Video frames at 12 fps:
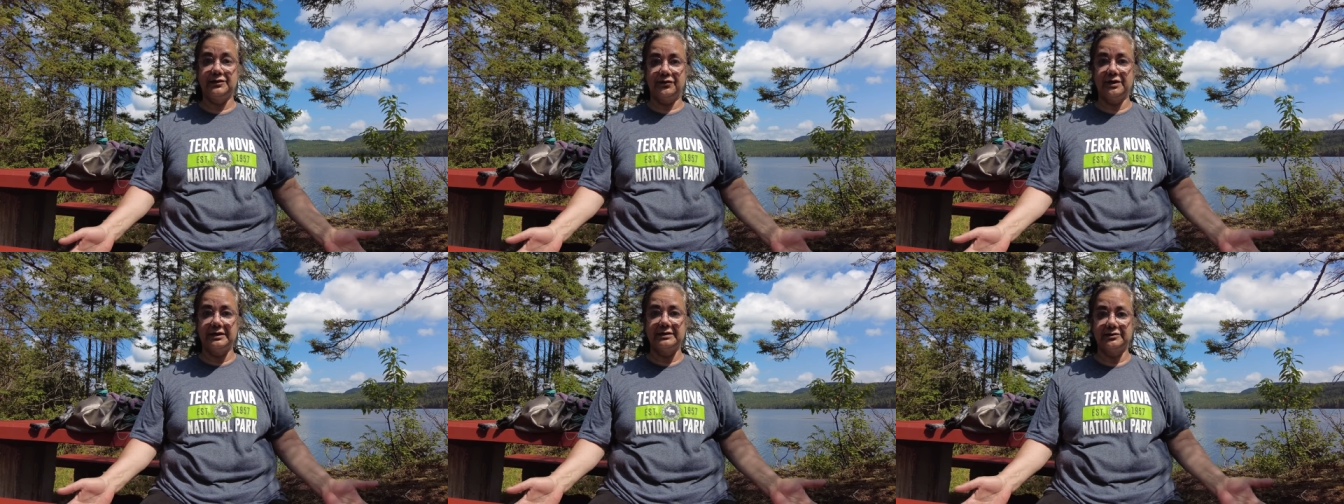
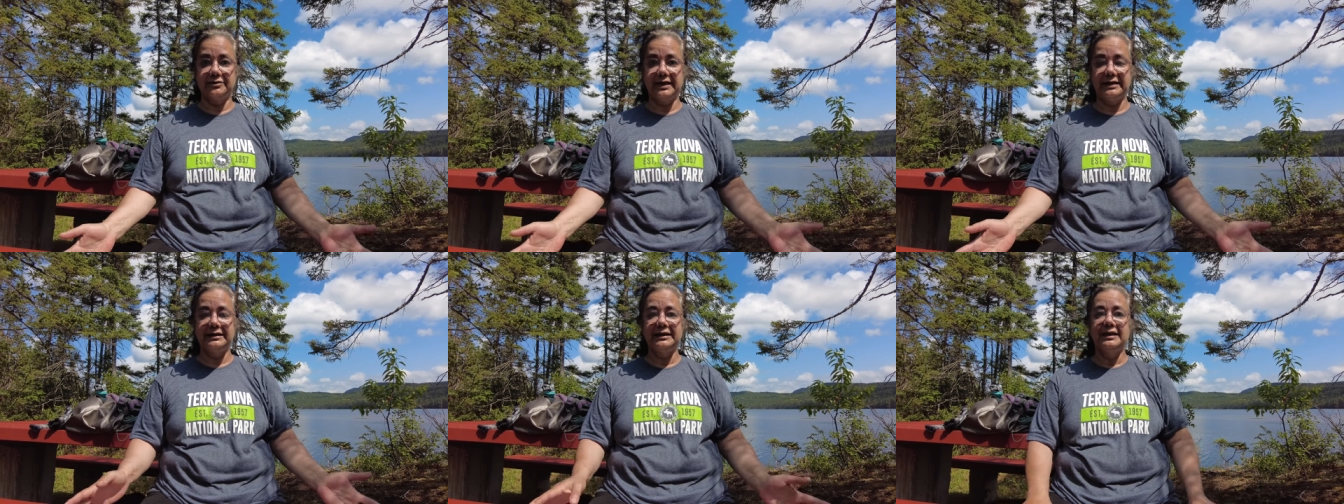first
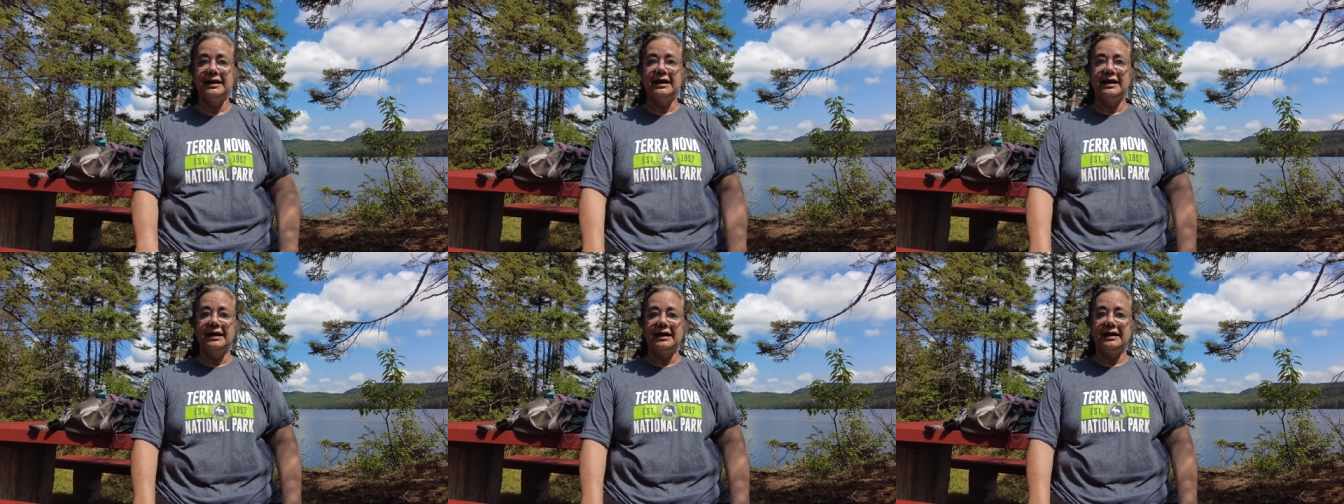right
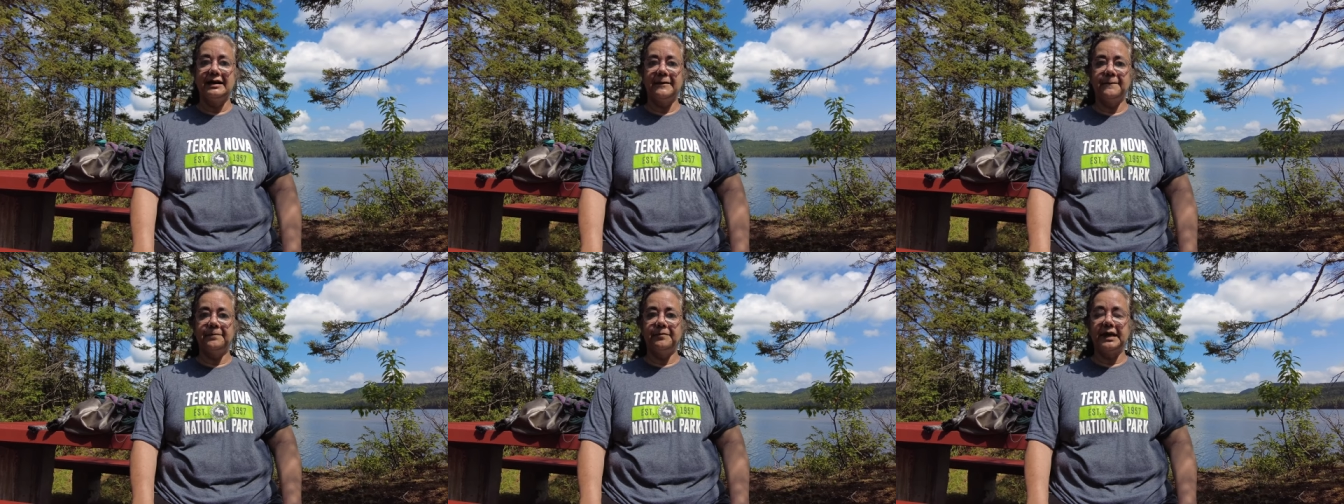
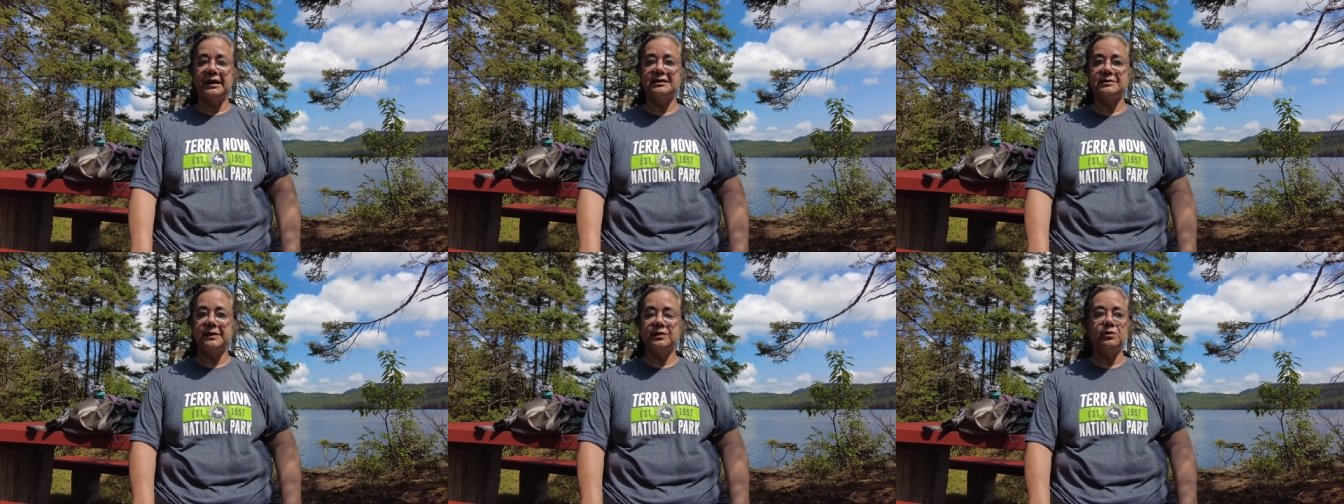um, my
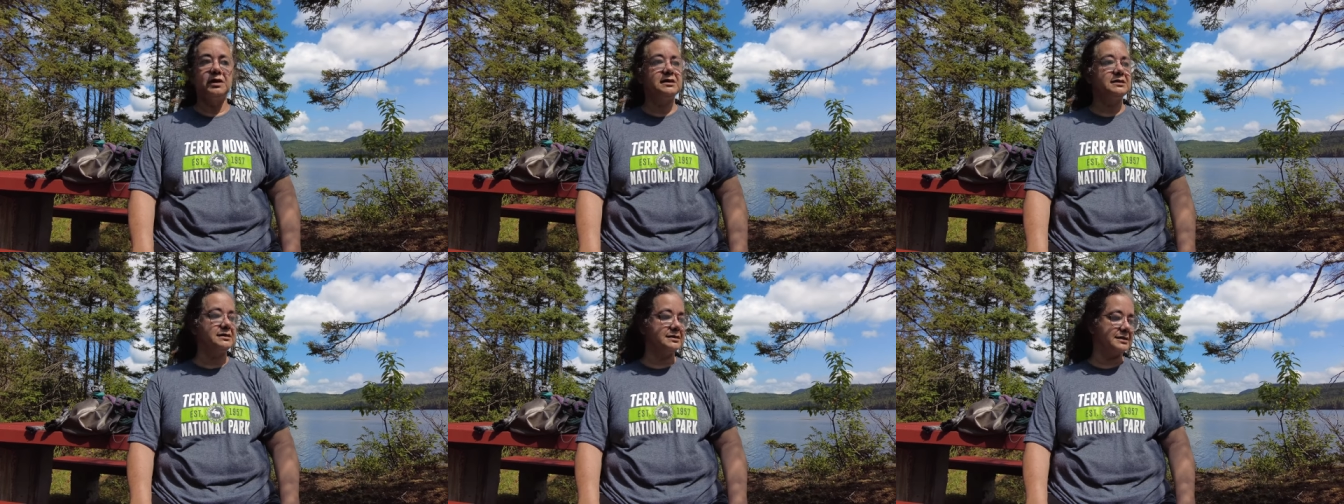husband
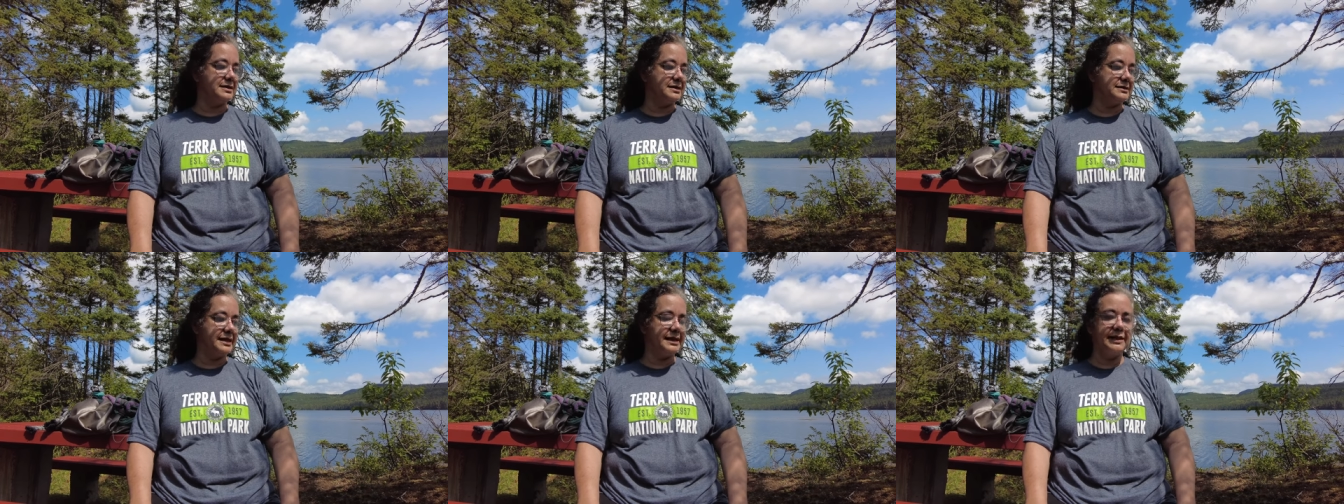was uh,
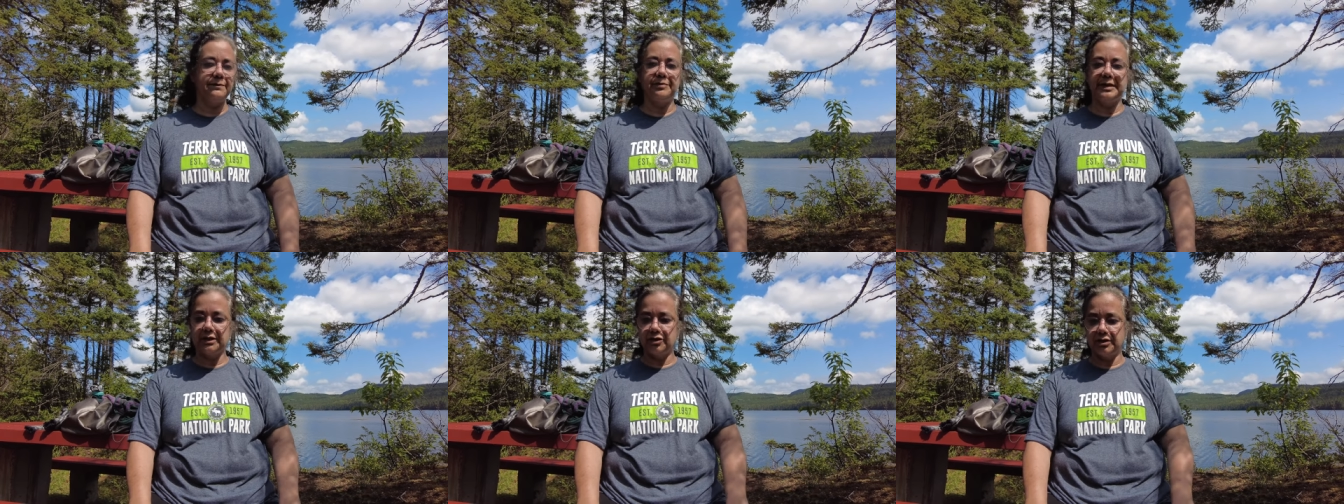taking
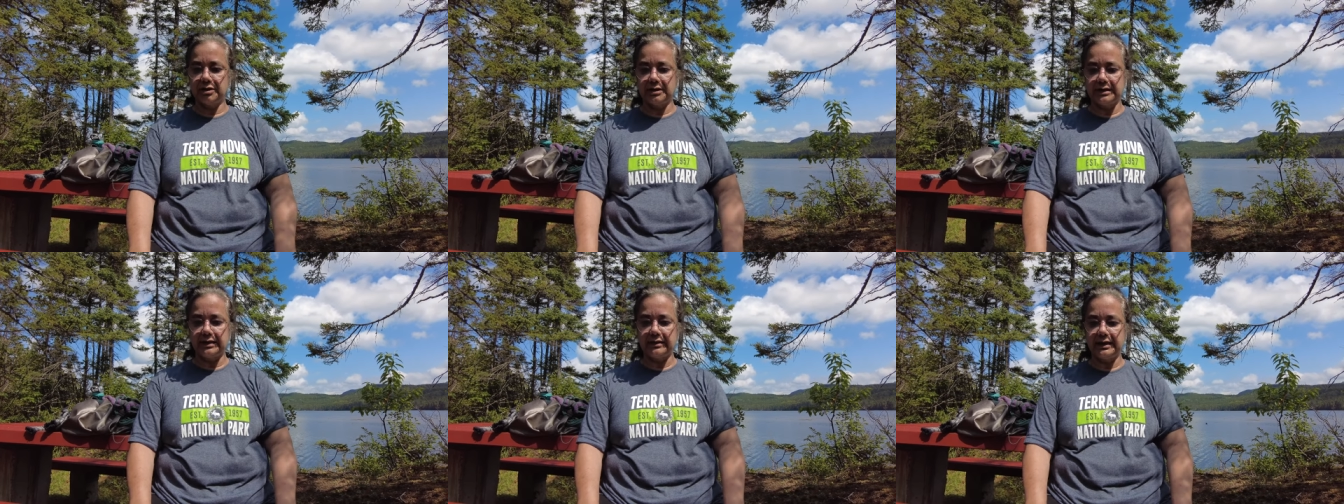pictures
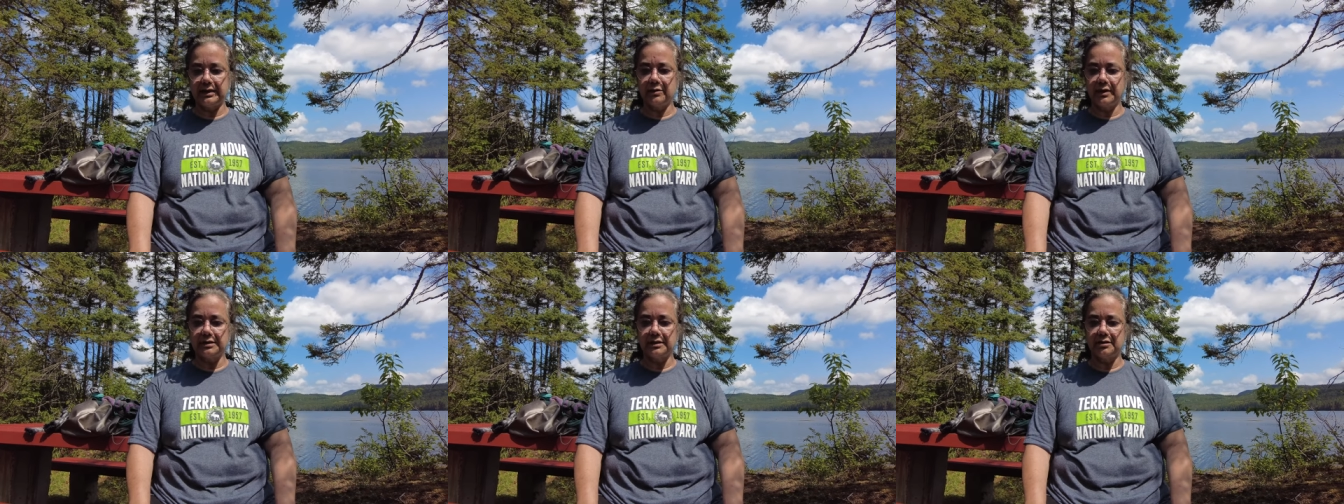I think
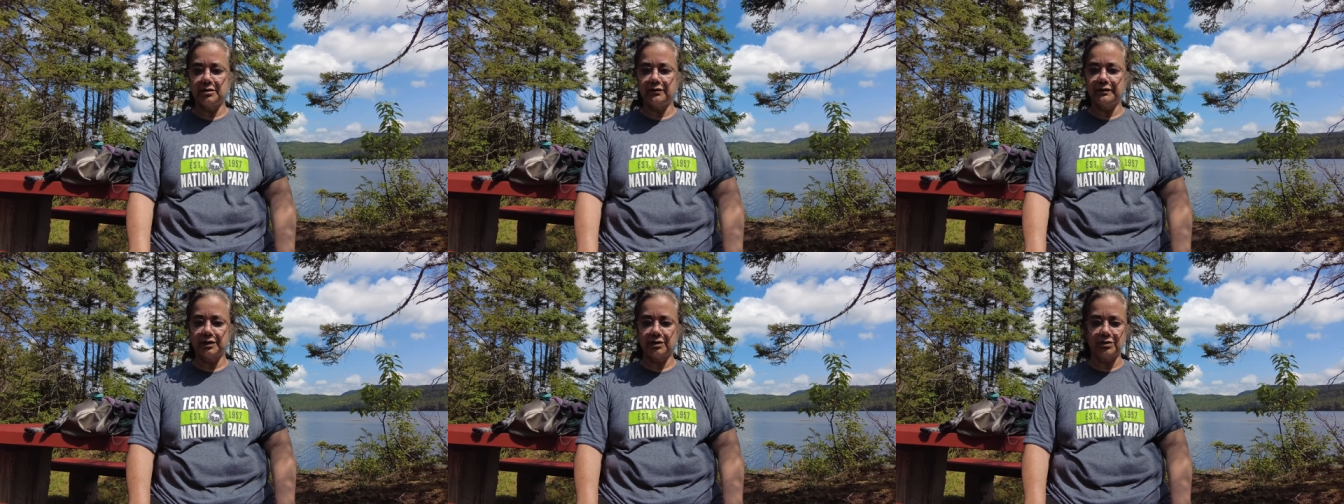was in Nova
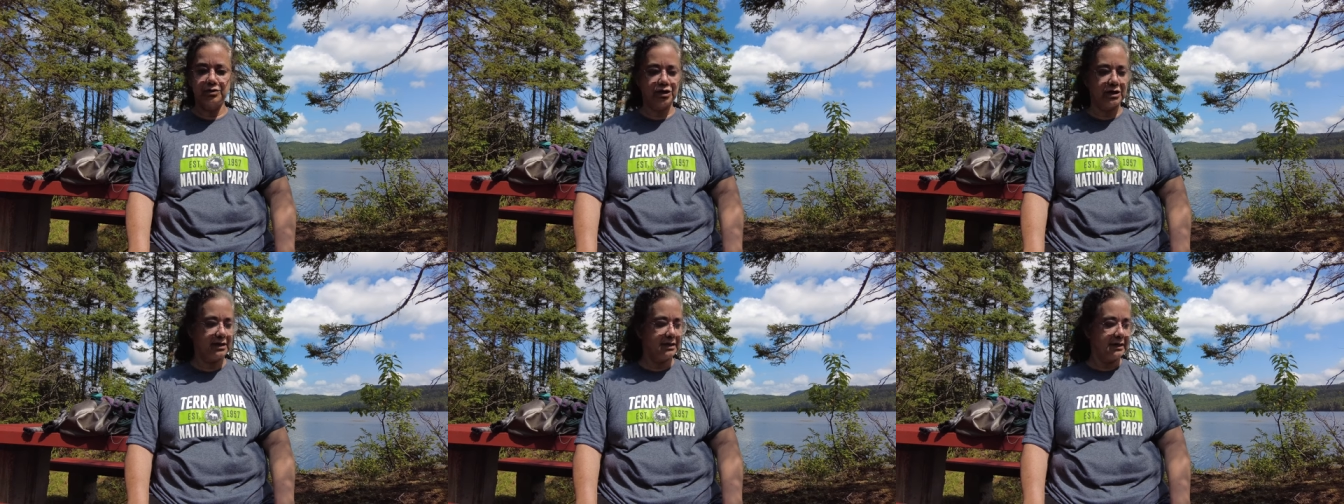
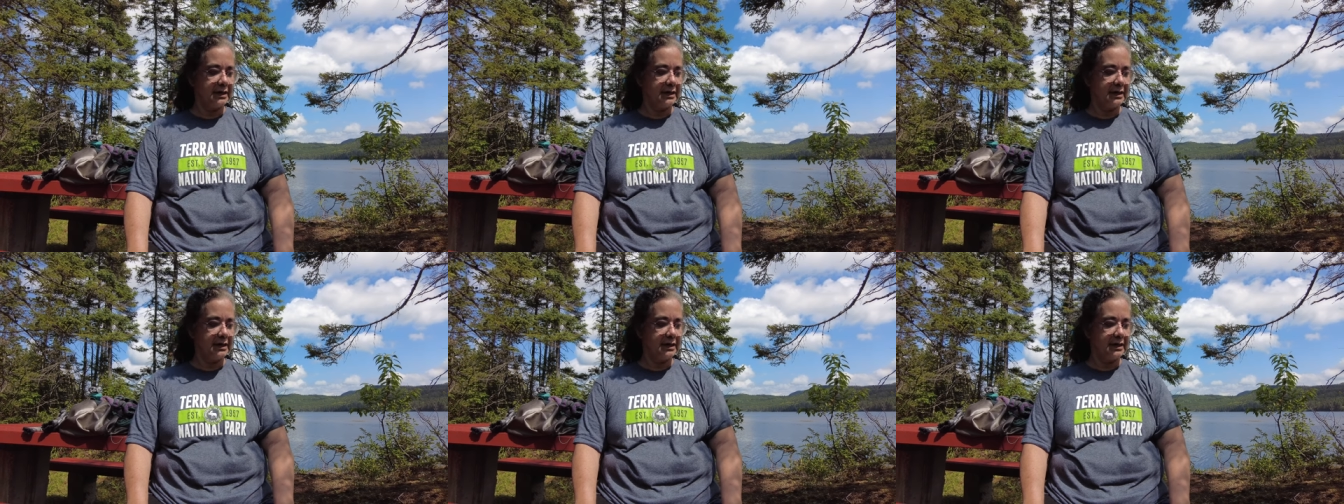Scotia